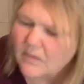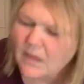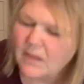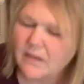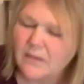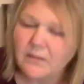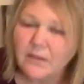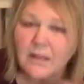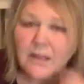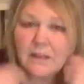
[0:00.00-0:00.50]
there
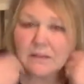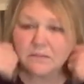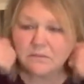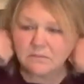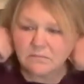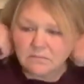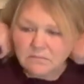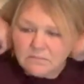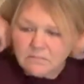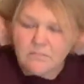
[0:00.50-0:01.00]
we go,
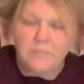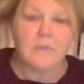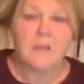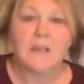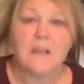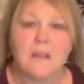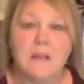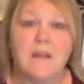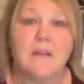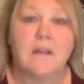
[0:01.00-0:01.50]

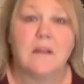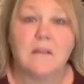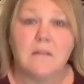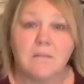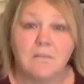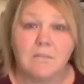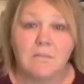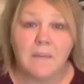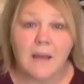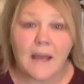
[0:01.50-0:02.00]

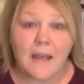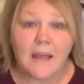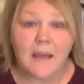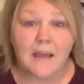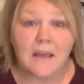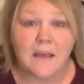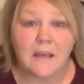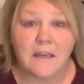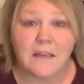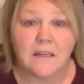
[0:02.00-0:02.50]
my
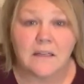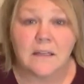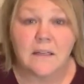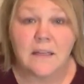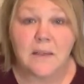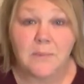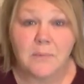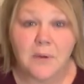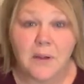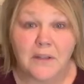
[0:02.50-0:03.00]

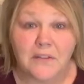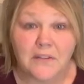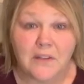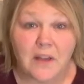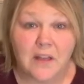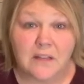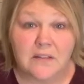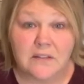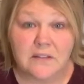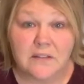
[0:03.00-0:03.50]
heat press
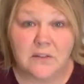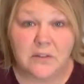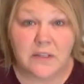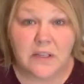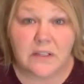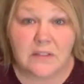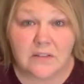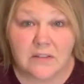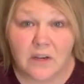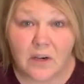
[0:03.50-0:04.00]
on so it
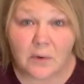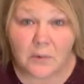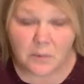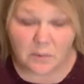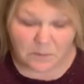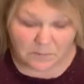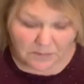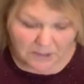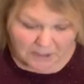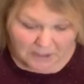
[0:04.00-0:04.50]
can start
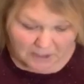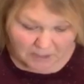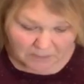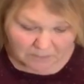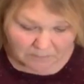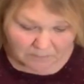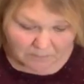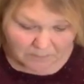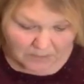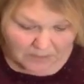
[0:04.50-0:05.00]
warming up,
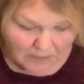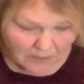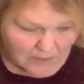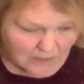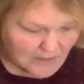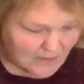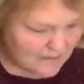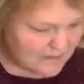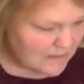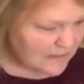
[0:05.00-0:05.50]

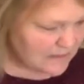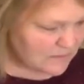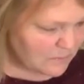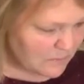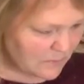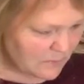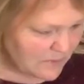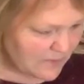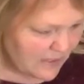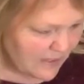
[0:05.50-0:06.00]
because this
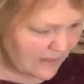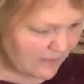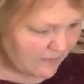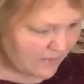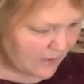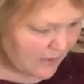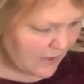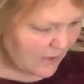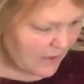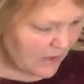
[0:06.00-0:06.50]
won't take
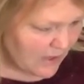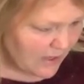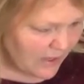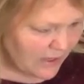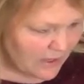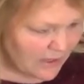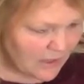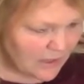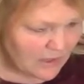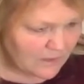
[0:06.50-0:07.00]
very long at
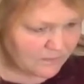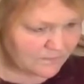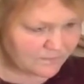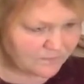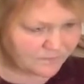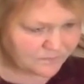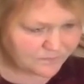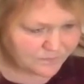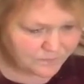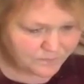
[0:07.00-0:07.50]
all.
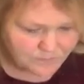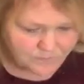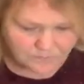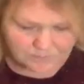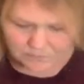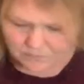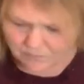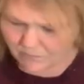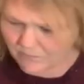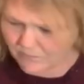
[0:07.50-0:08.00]

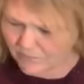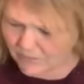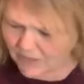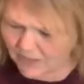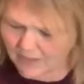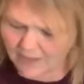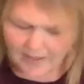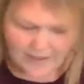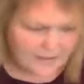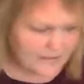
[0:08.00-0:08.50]

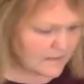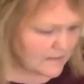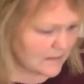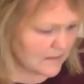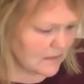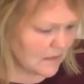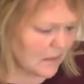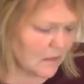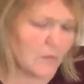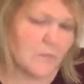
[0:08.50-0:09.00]
Okay,
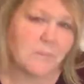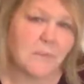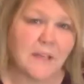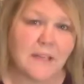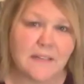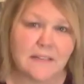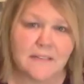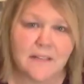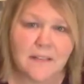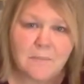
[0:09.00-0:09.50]
so I'm going
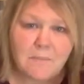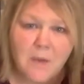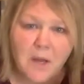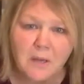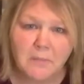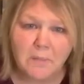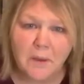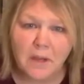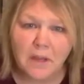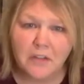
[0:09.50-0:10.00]
to take Mod
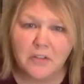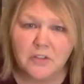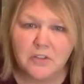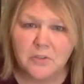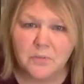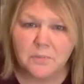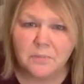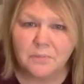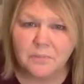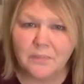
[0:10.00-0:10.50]
Podge,
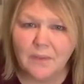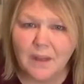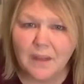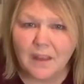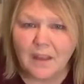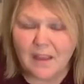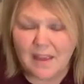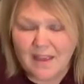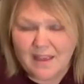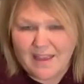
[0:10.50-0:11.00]

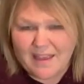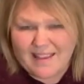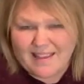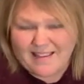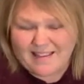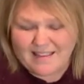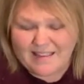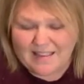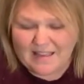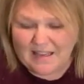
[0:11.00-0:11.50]

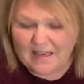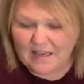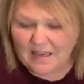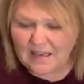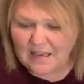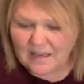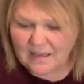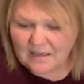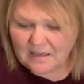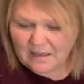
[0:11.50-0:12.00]

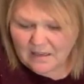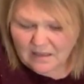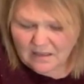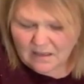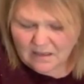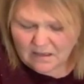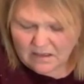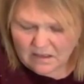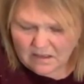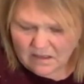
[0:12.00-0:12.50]
and
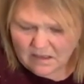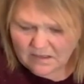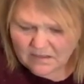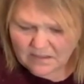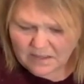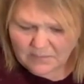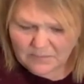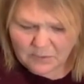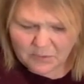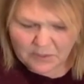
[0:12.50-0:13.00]
all
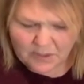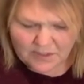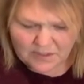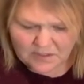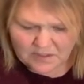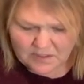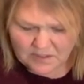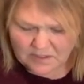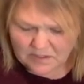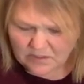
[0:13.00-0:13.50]
I'm going to
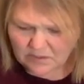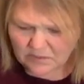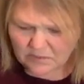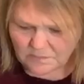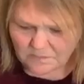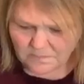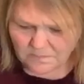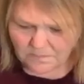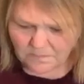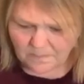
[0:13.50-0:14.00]
do